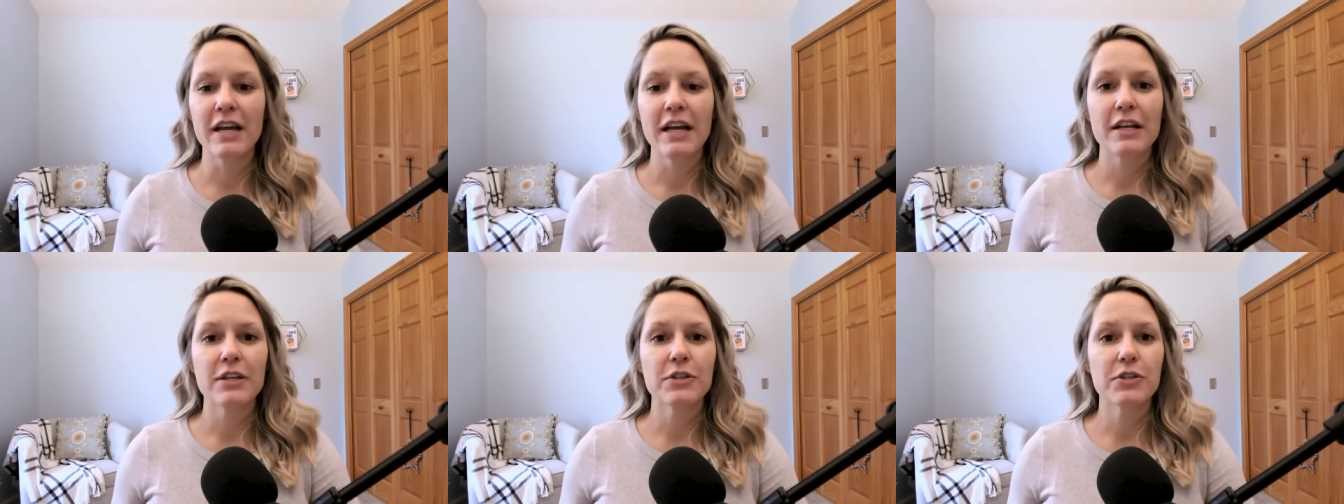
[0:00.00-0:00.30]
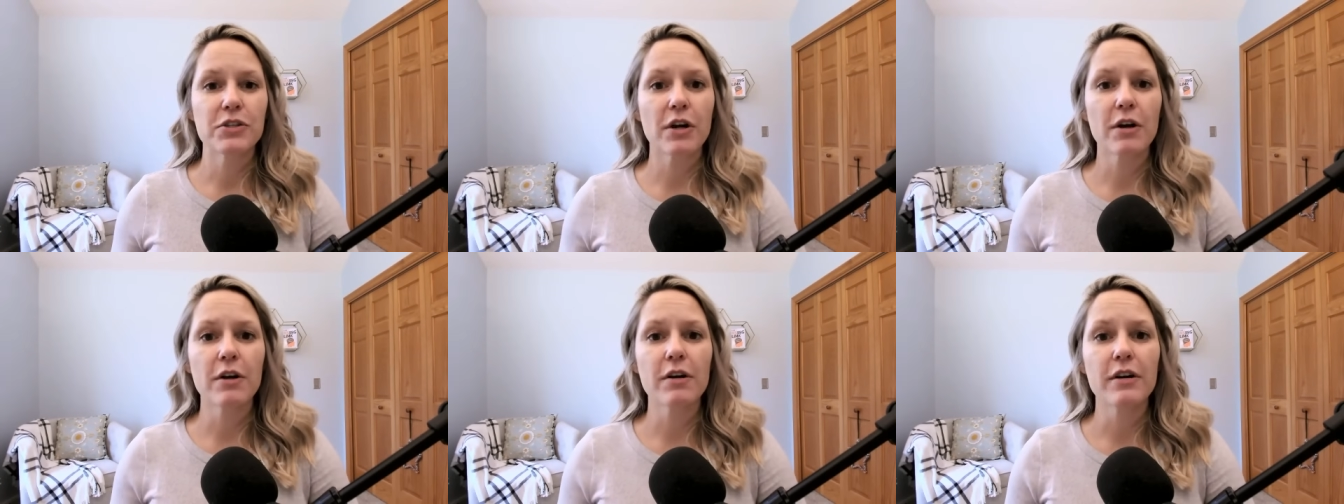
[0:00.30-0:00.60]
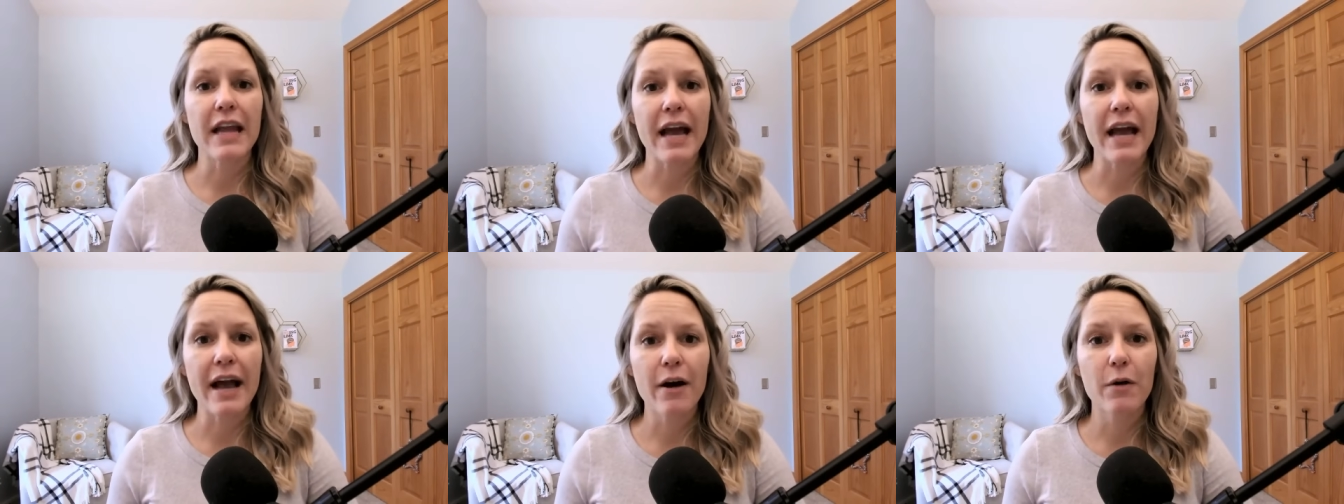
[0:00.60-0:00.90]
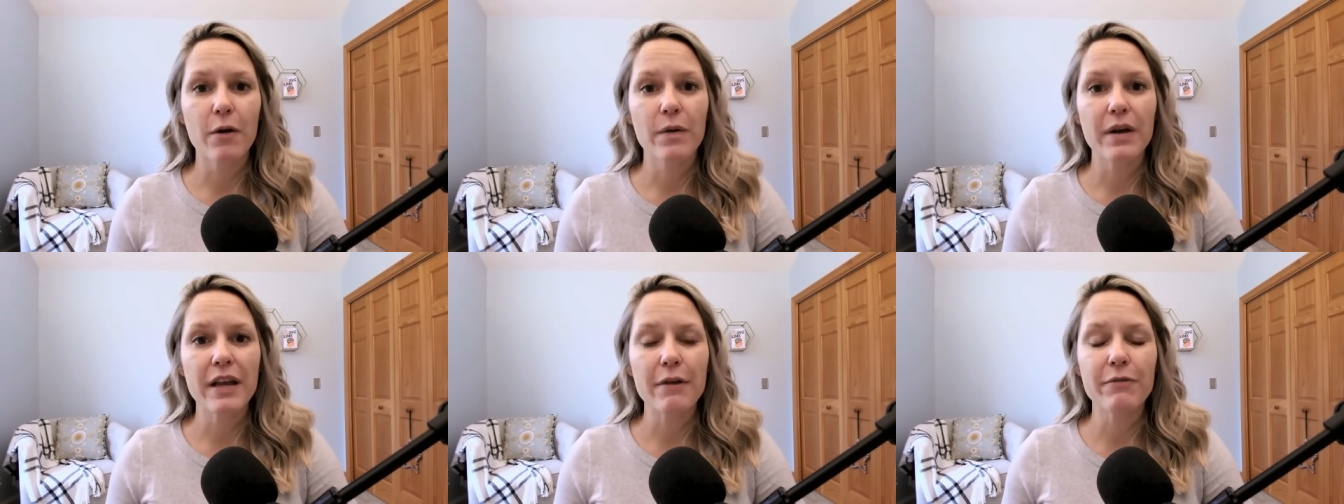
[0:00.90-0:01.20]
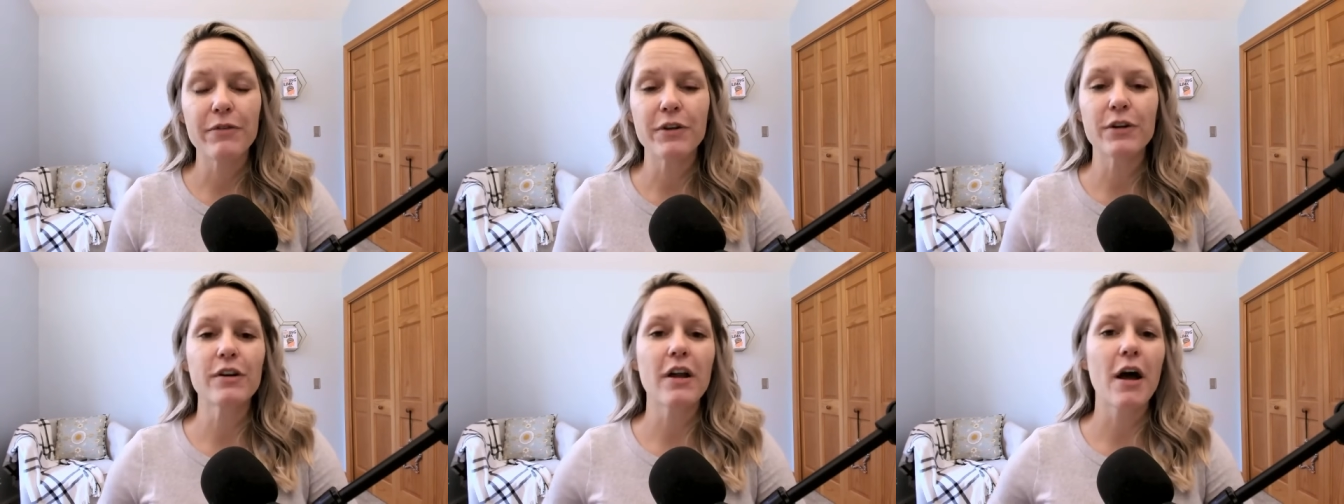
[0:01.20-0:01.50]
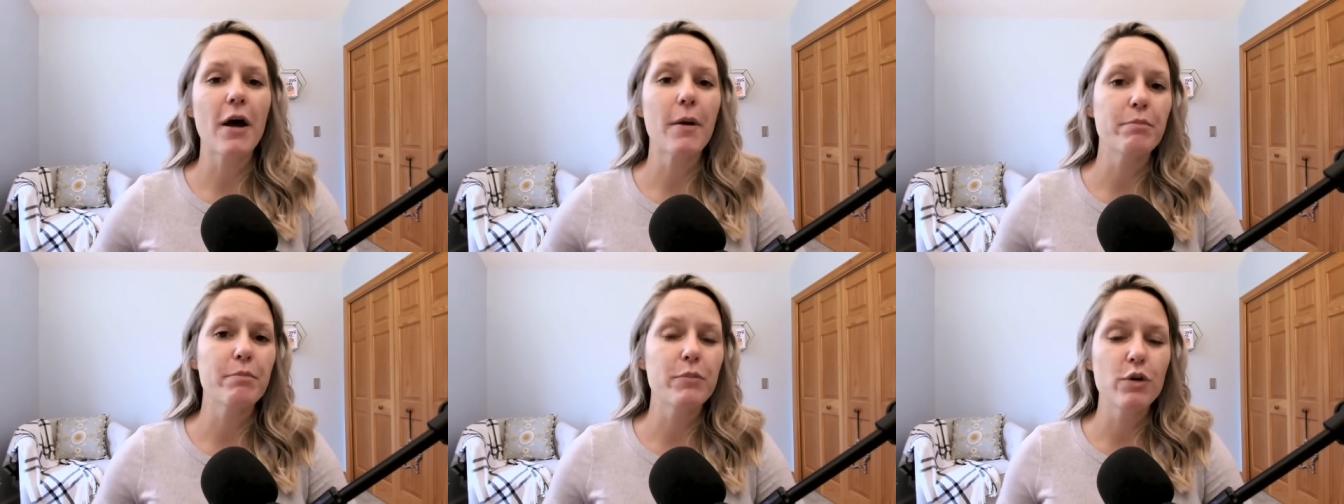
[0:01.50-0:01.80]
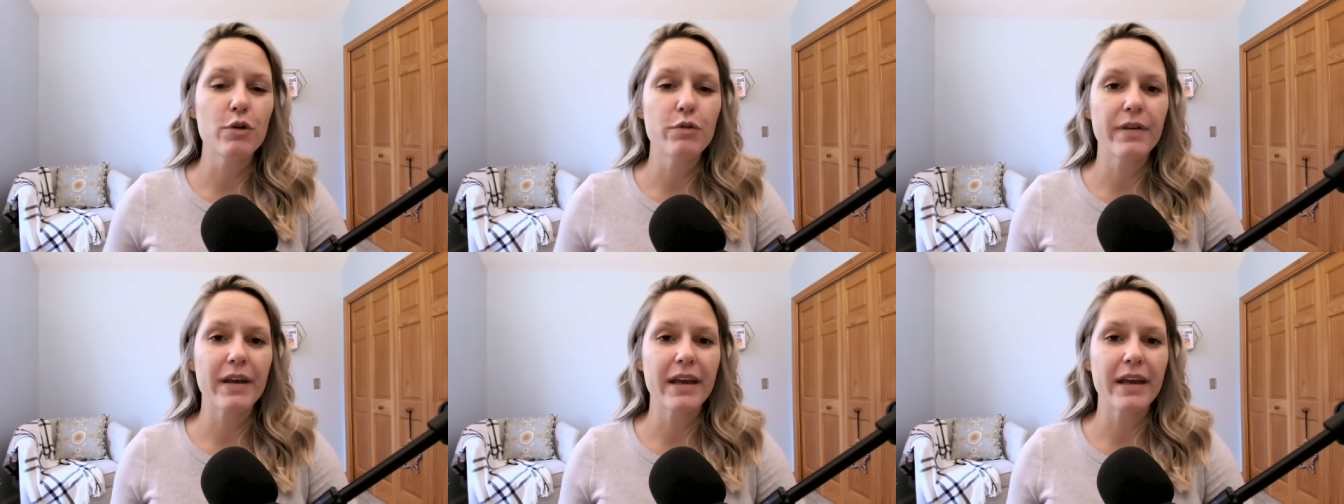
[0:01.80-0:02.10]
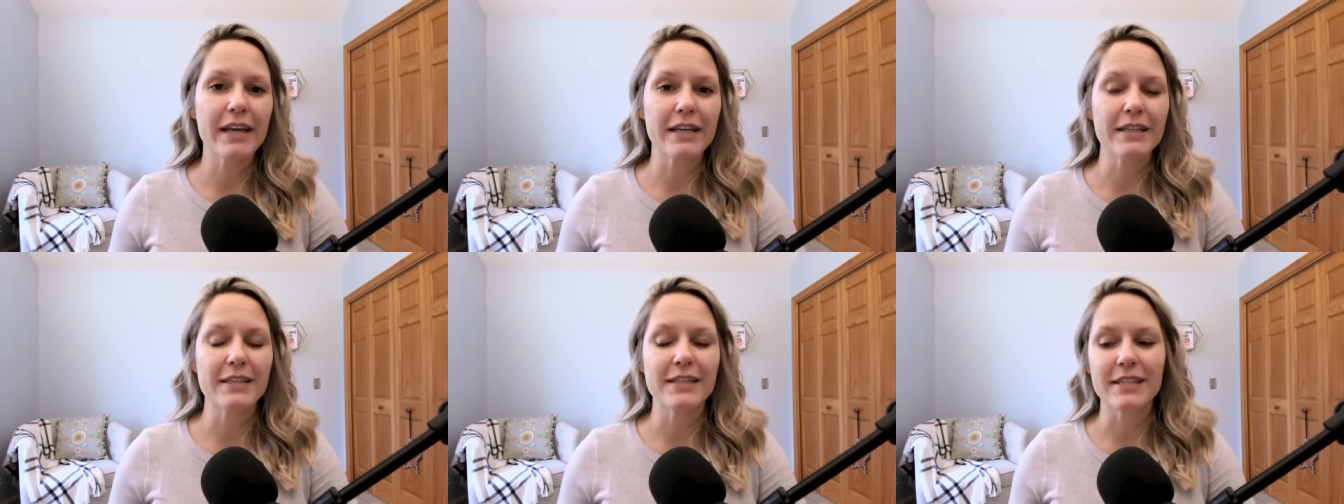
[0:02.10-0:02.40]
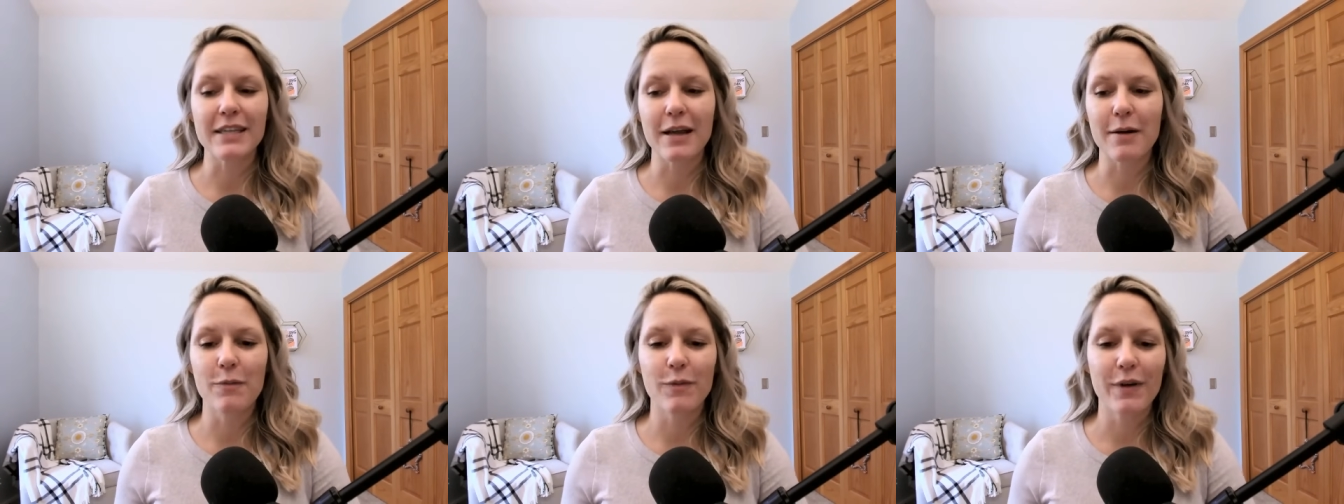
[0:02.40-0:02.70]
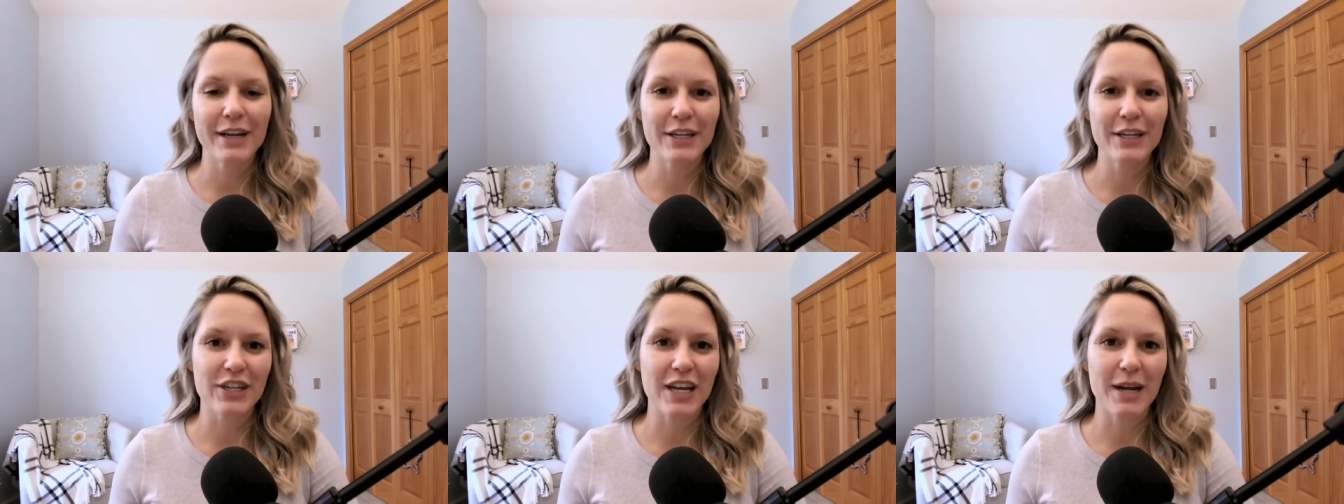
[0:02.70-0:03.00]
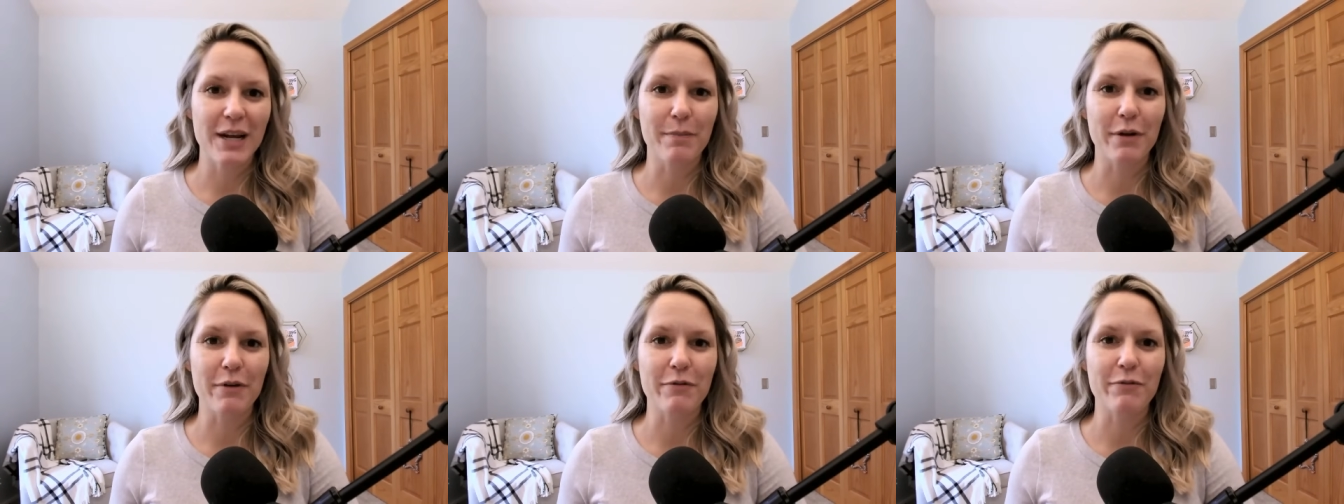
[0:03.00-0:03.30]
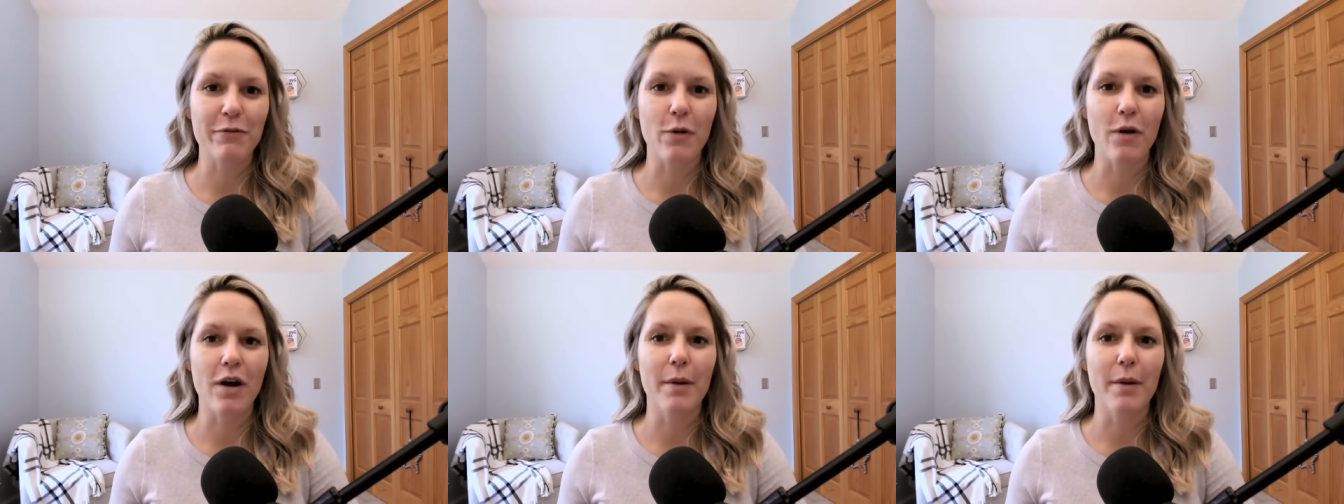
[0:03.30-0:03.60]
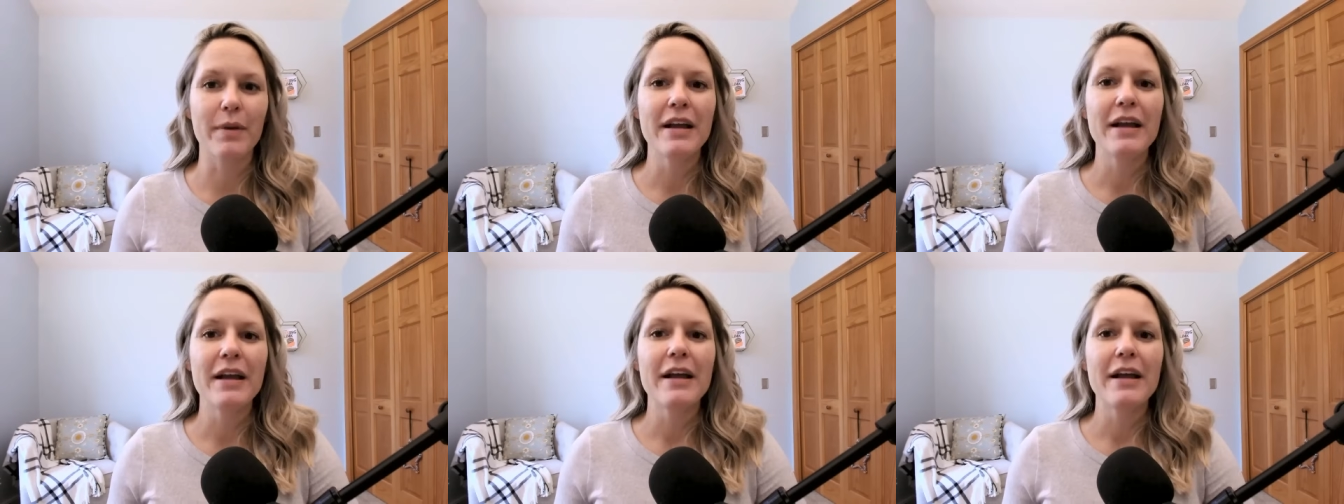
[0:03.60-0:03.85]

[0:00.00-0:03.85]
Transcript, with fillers: Start now. If you're not moving in some way, shape, or form,